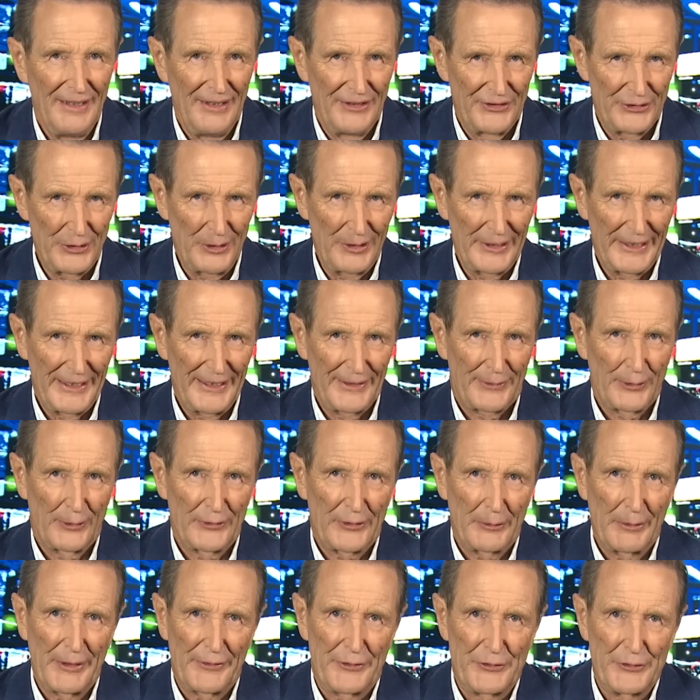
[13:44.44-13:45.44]
Surely it's
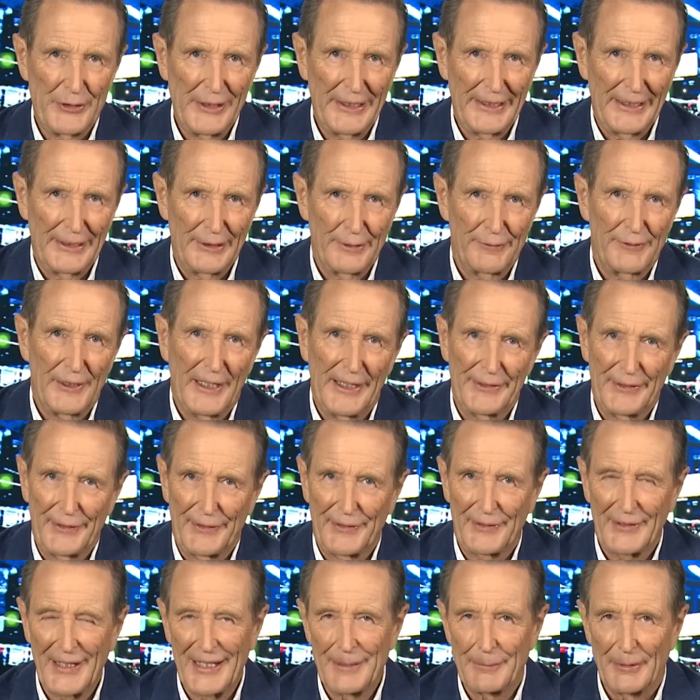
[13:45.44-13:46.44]
also worth drilling into Pfizer's
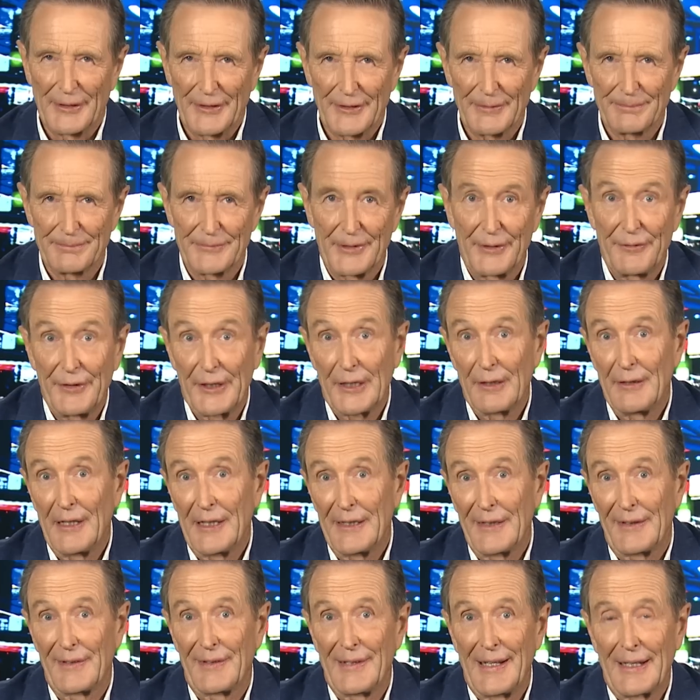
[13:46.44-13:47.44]
statement to figure
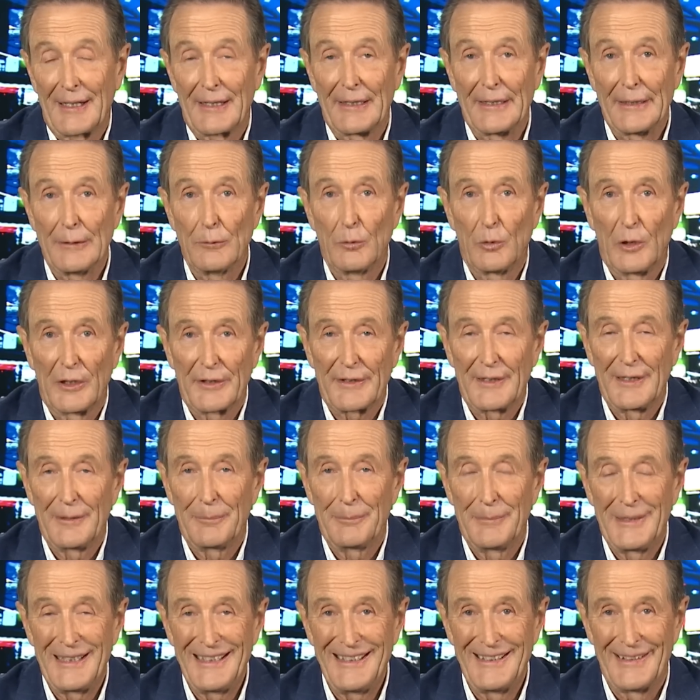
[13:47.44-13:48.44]
out exactly what
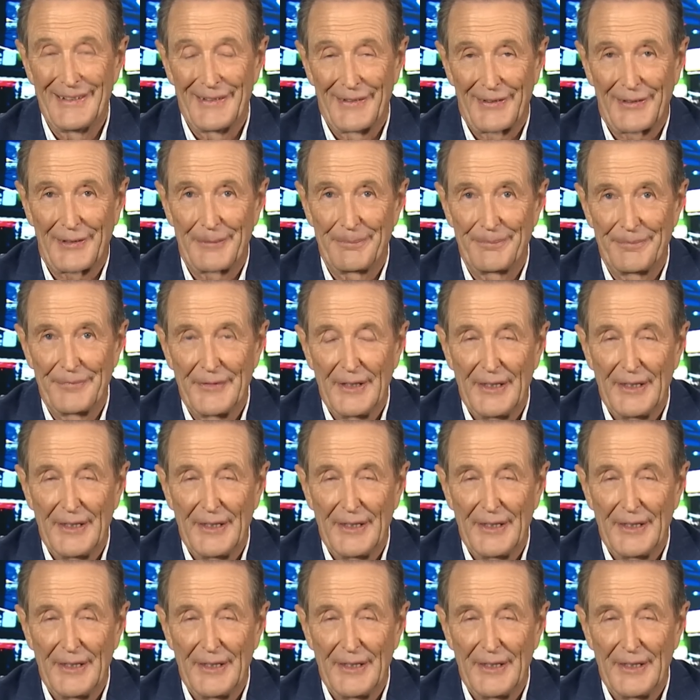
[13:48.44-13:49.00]
it means.